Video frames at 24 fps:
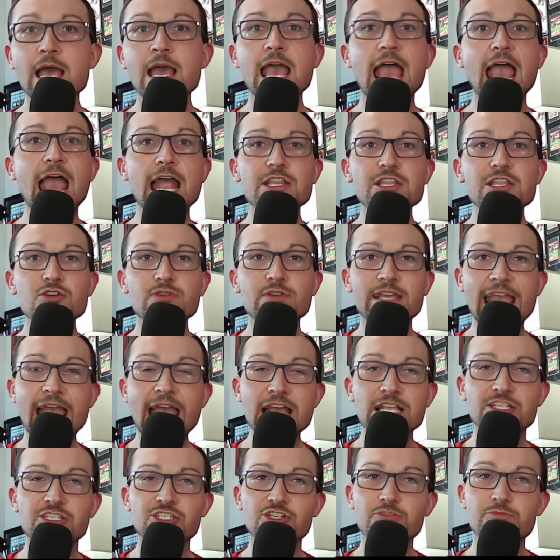And you
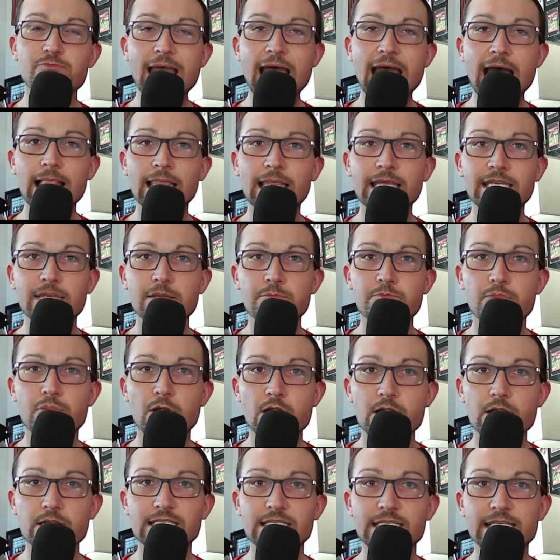cast your ballot in
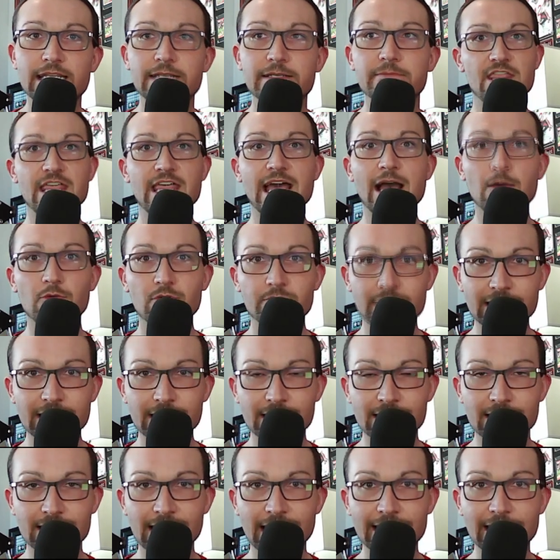person." That would be
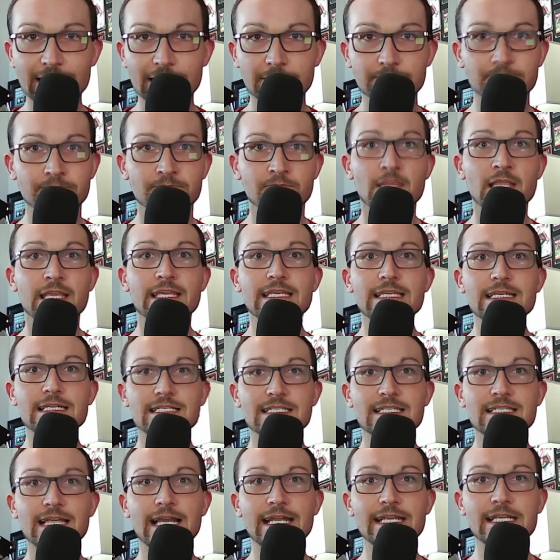inciting. He
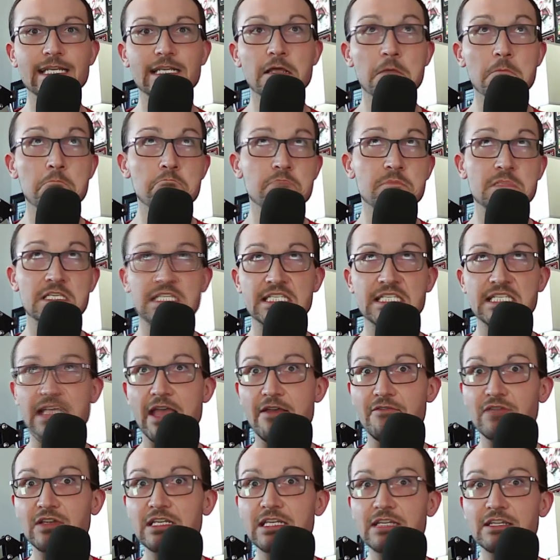incited
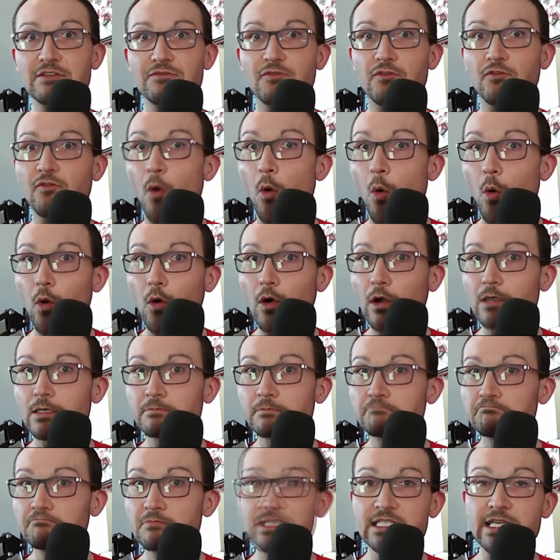
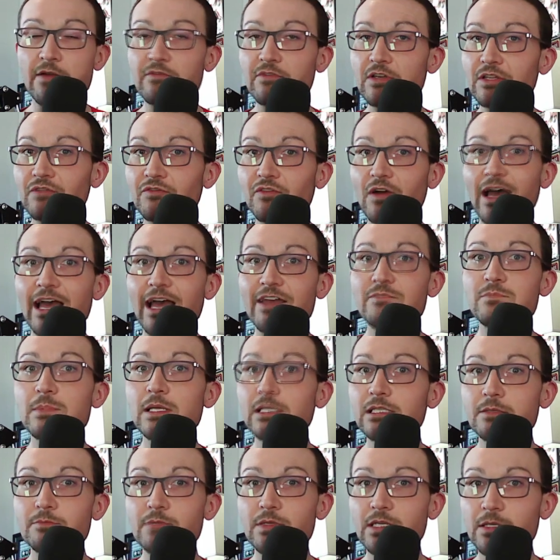74, 75
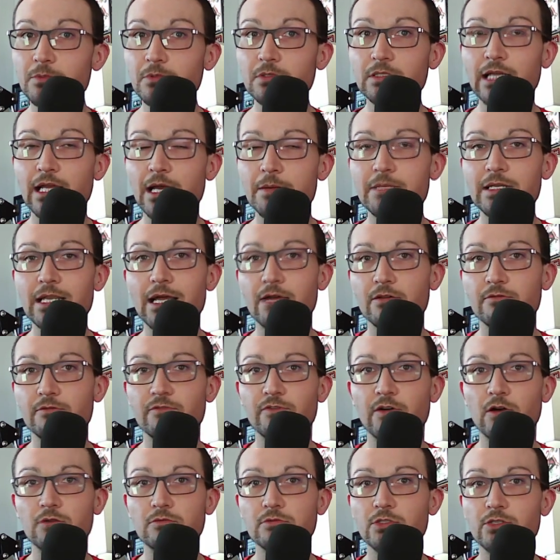million people to come down and
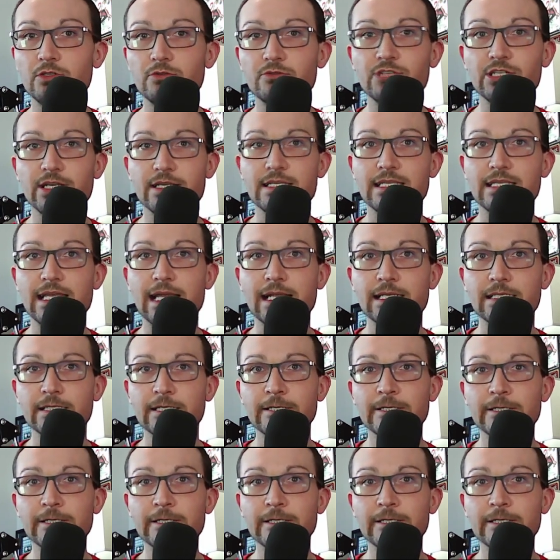vote and do just that.